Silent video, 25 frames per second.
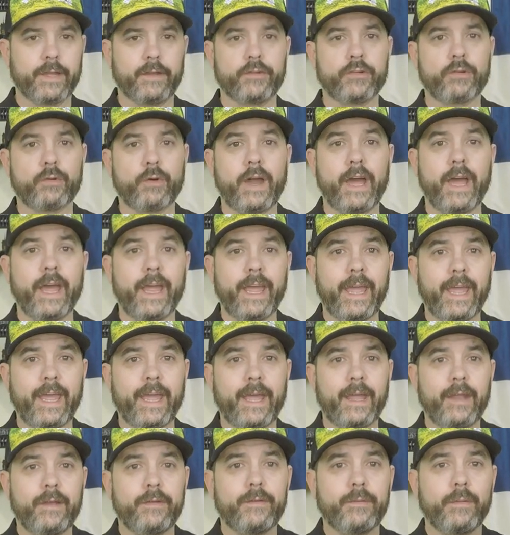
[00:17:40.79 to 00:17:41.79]

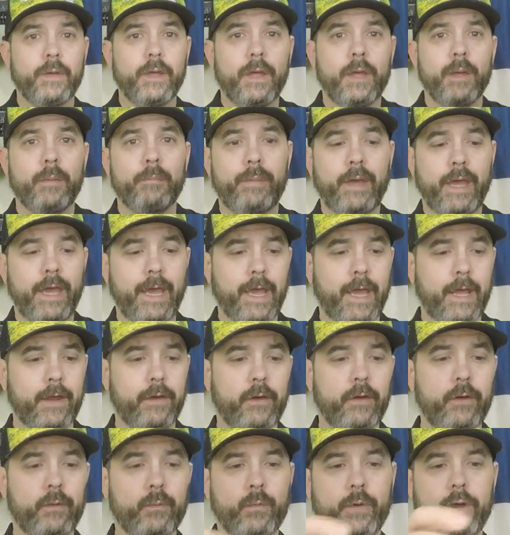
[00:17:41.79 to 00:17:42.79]
triad
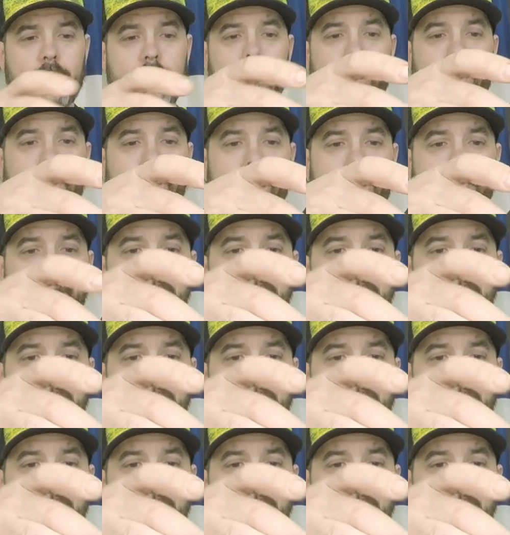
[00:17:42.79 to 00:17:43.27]
pattern where it's